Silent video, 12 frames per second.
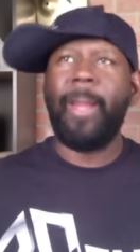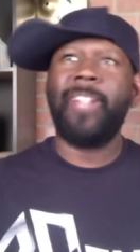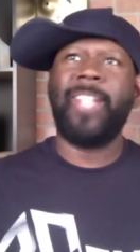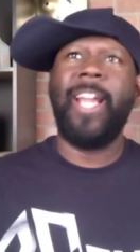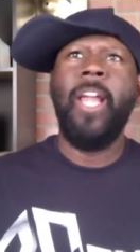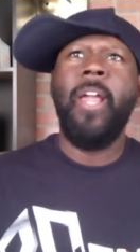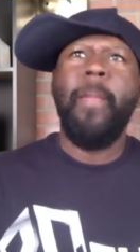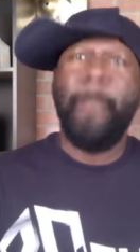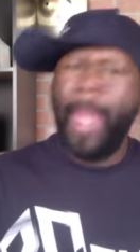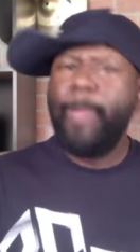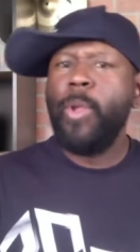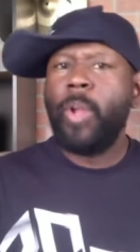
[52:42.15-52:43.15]
it's like
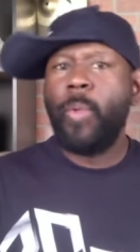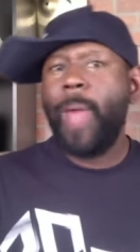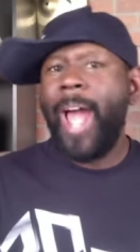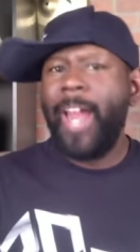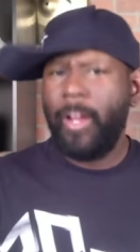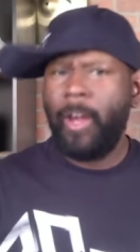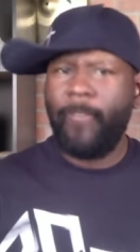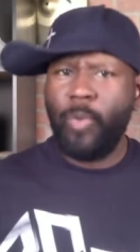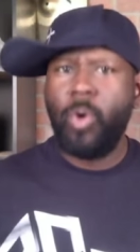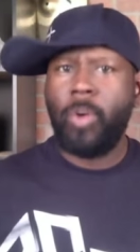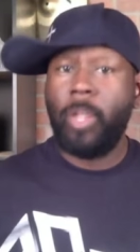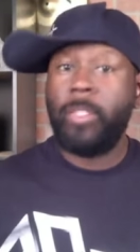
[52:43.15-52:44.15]
maybe you can ride a, a
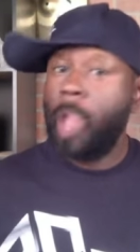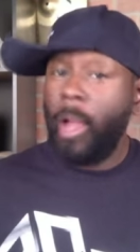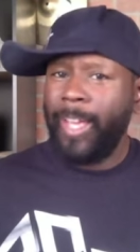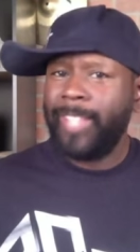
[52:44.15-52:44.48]
full-grown donkey.